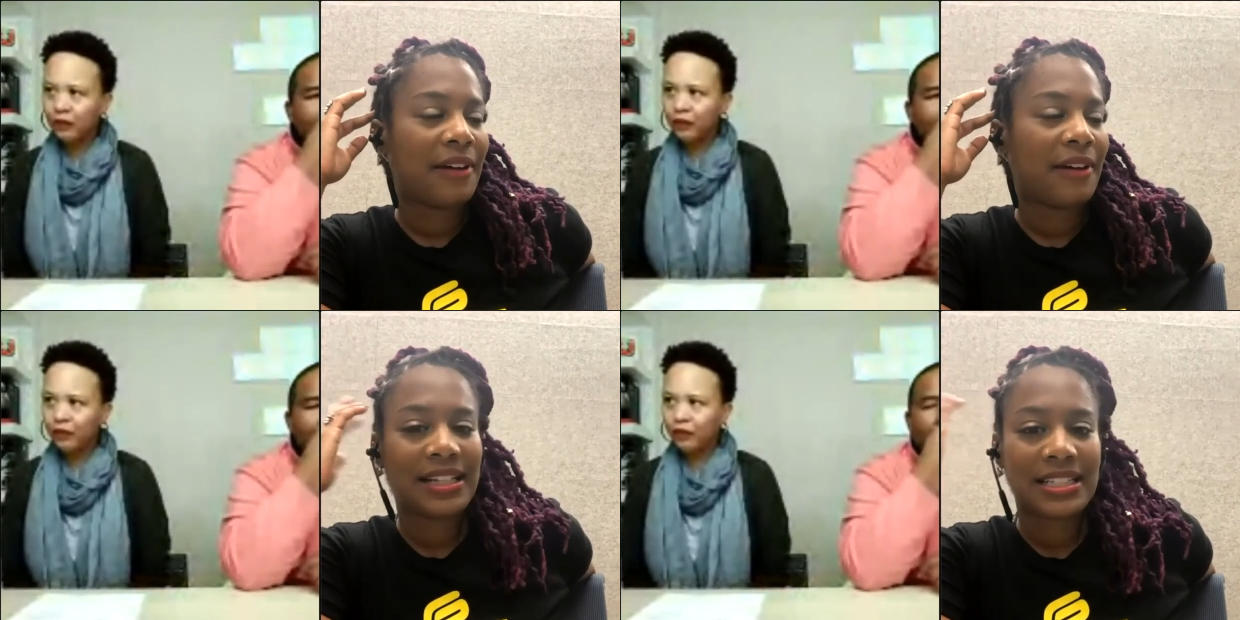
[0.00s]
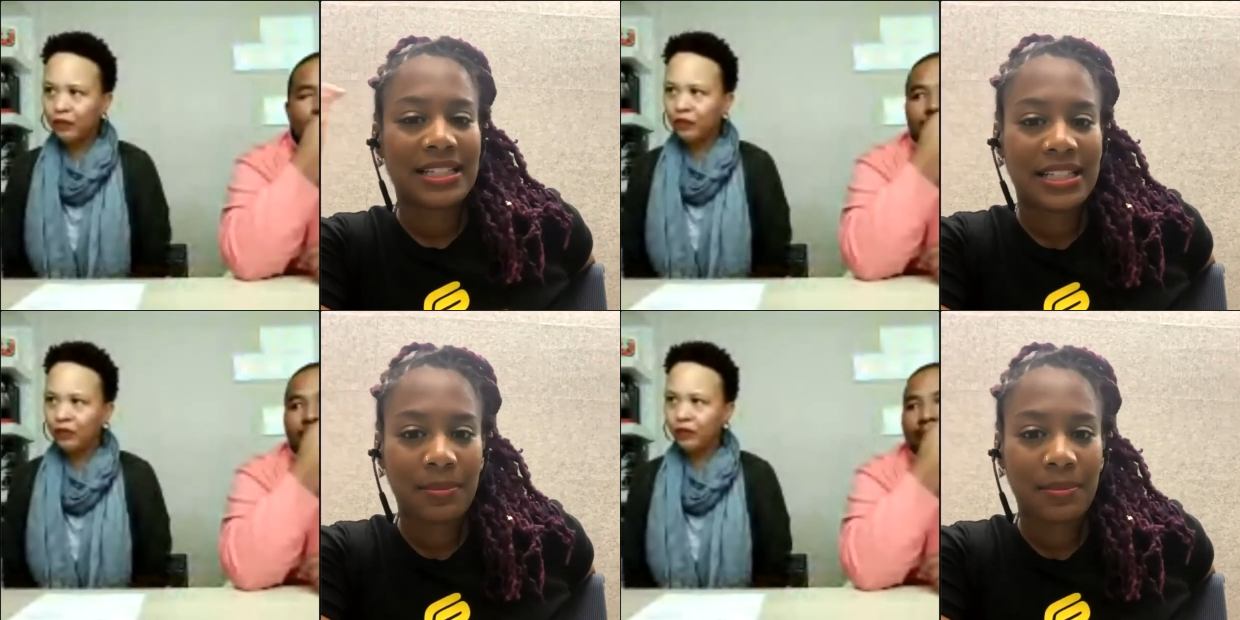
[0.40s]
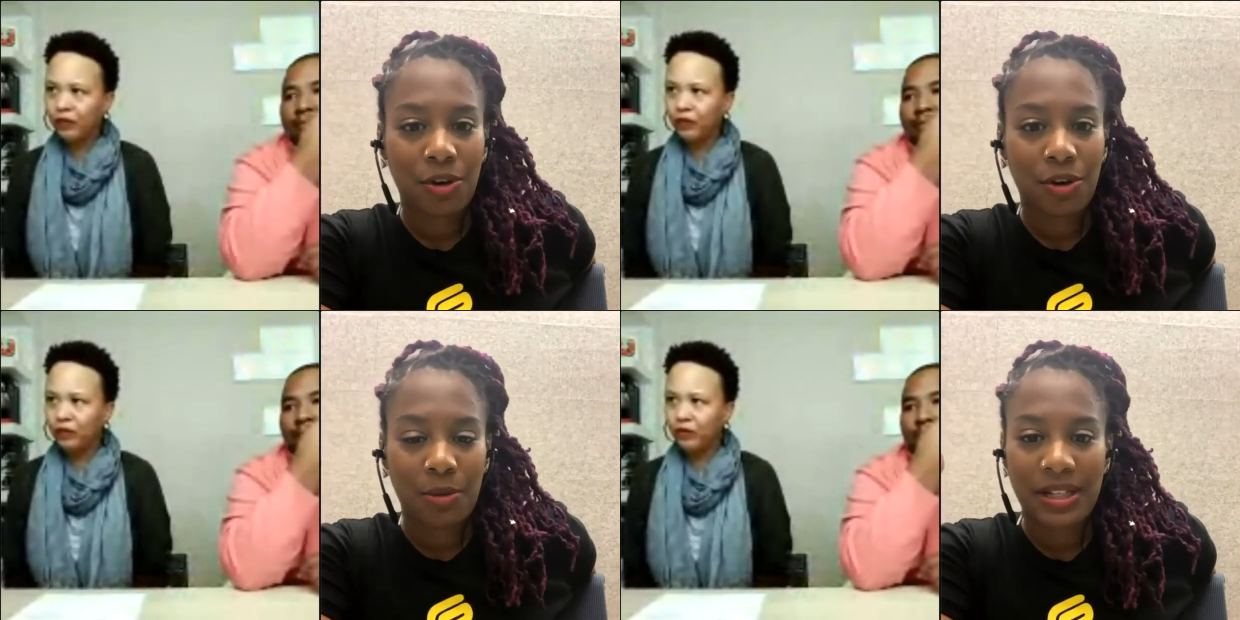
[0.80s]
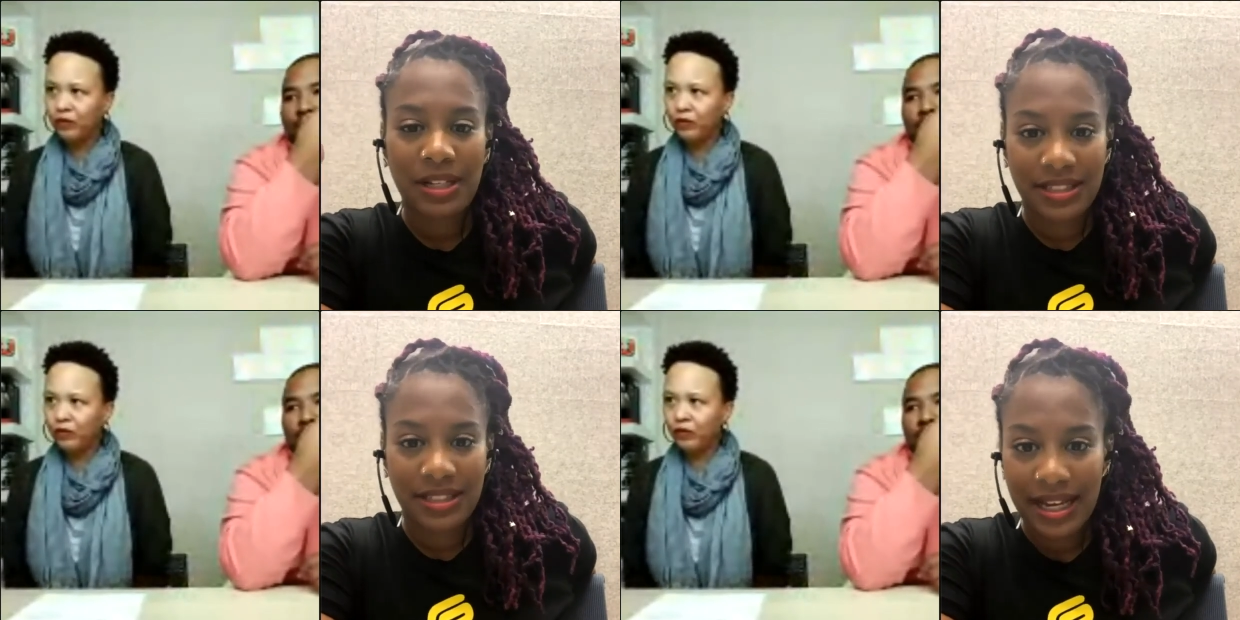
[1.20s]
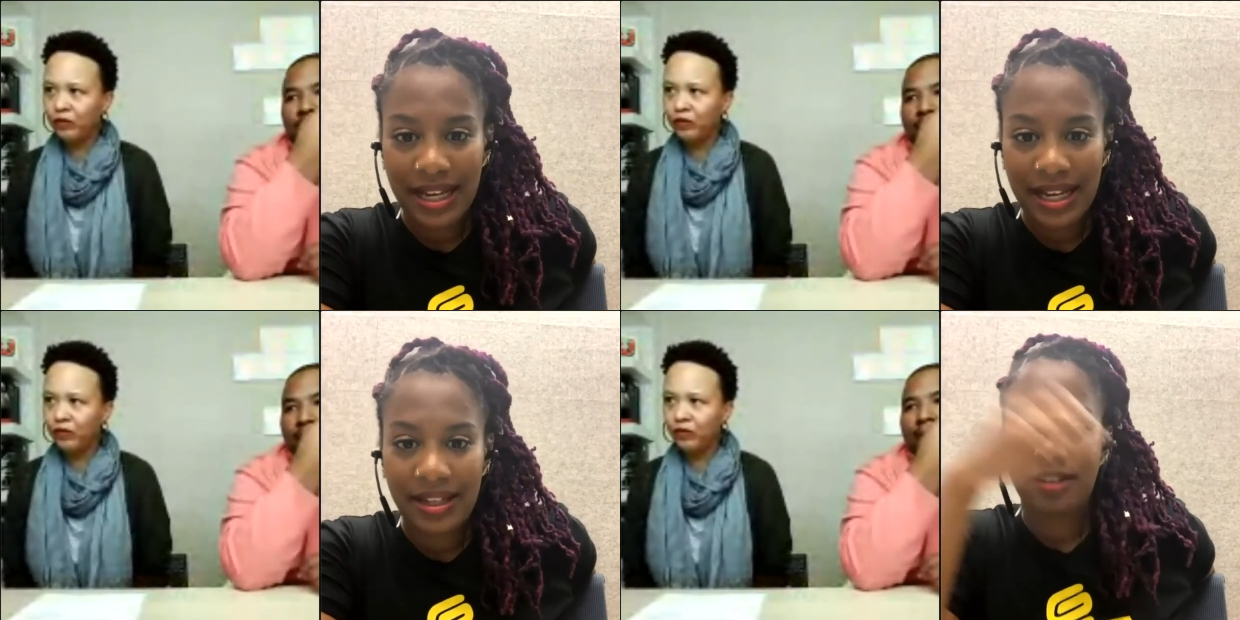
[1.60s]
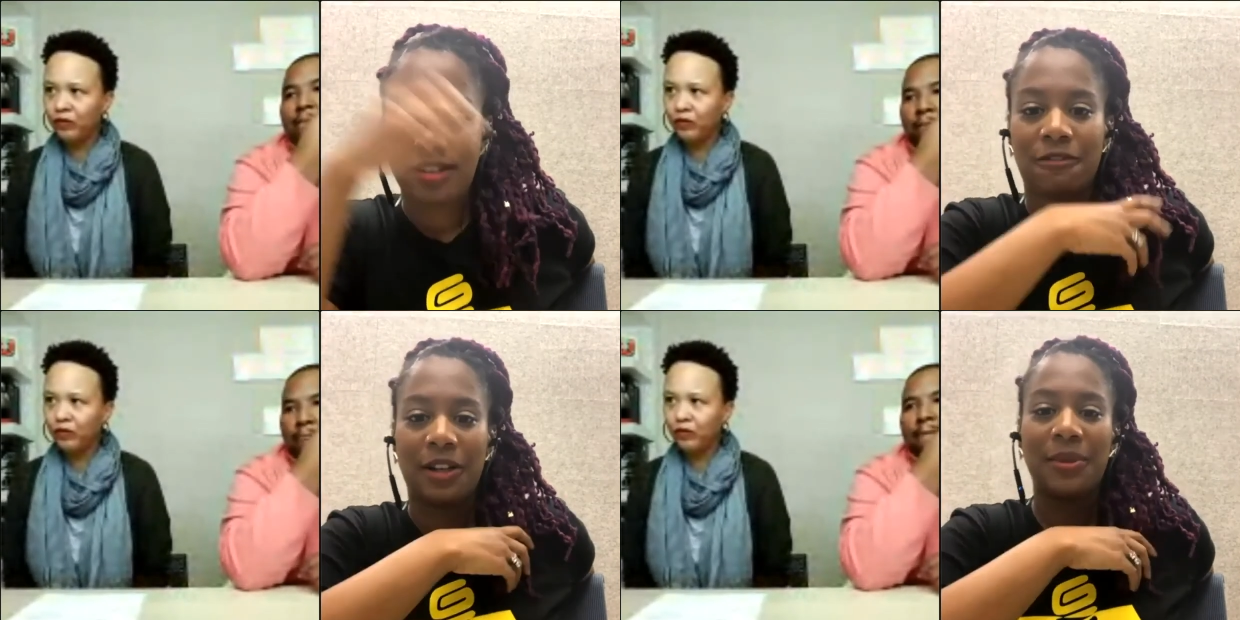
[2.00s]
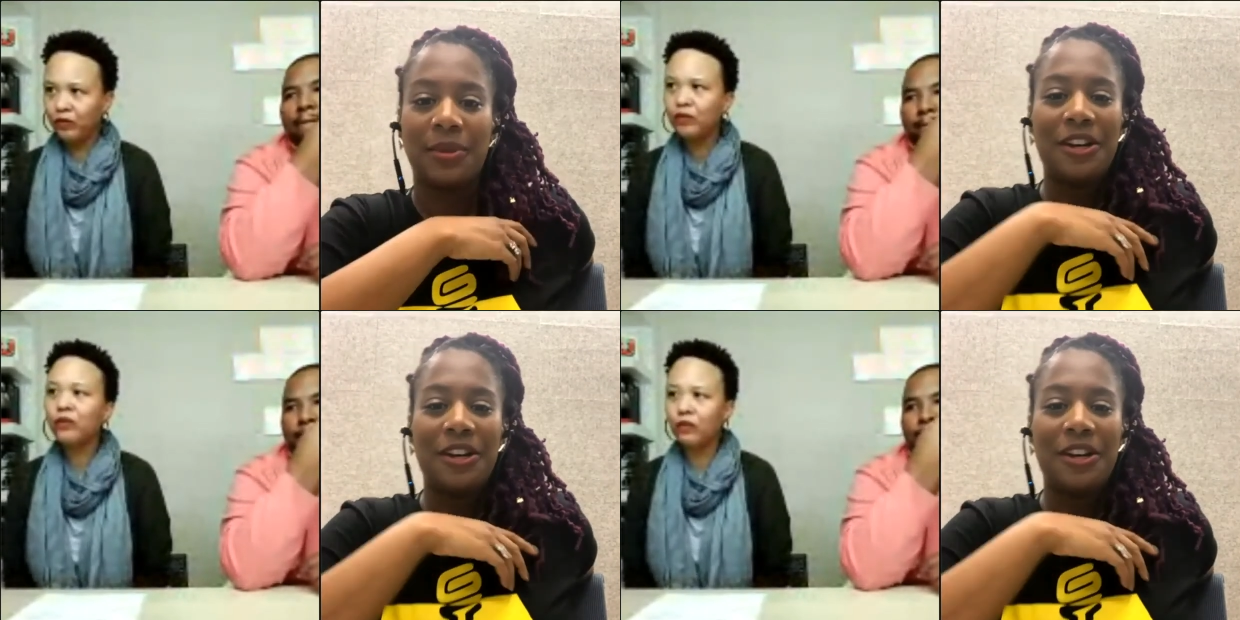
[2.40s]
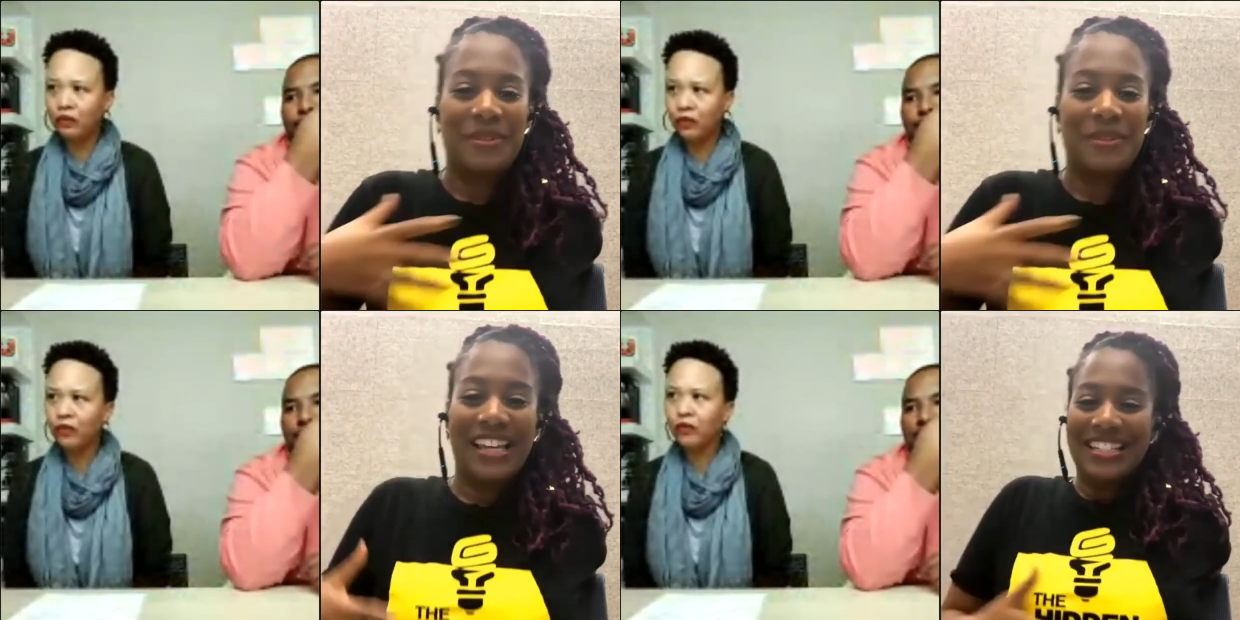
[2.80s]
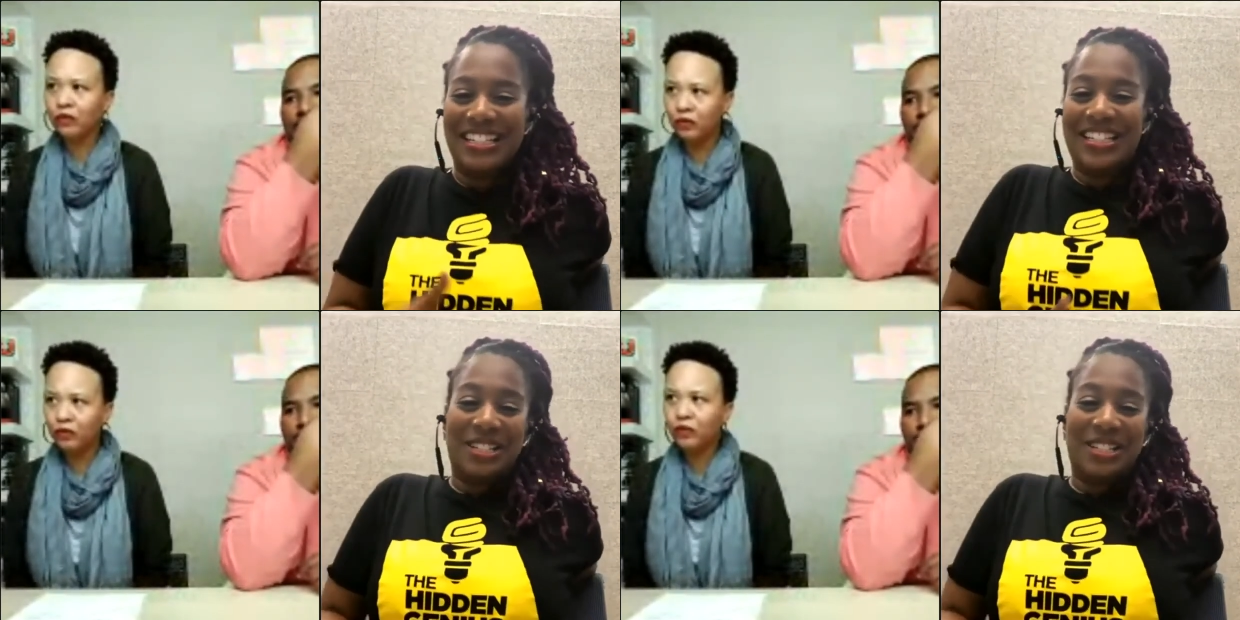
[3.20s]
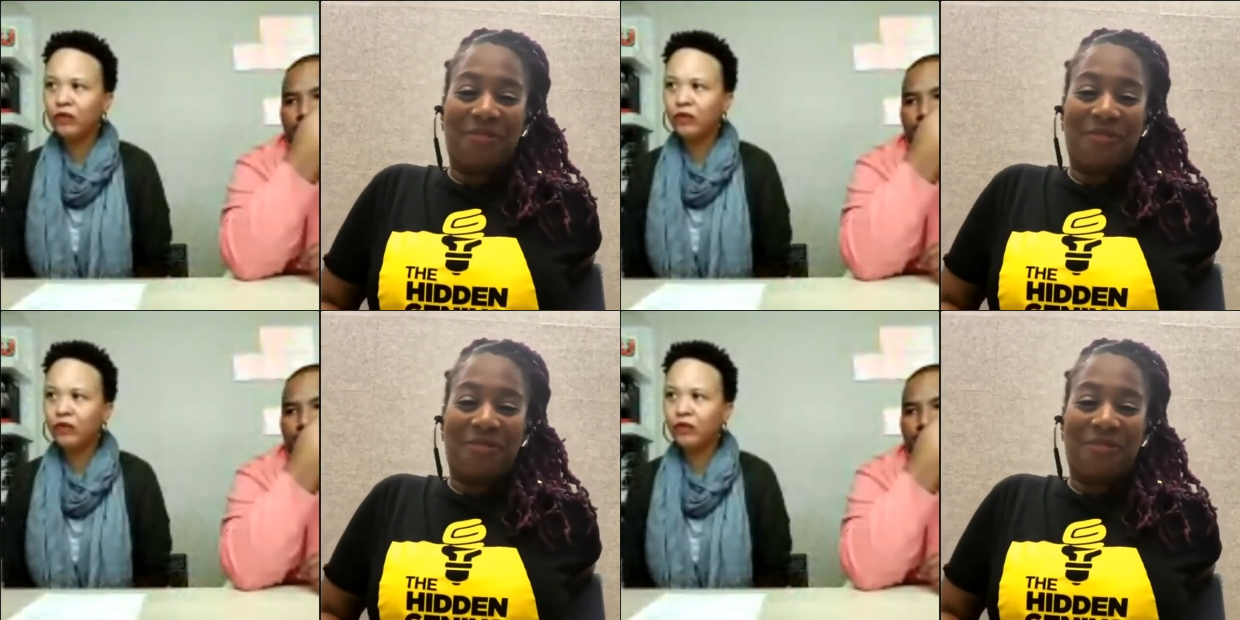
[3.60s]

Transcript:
Speaker 1: find STEM programs every day out here from mm-hmm. from the Hidden Genius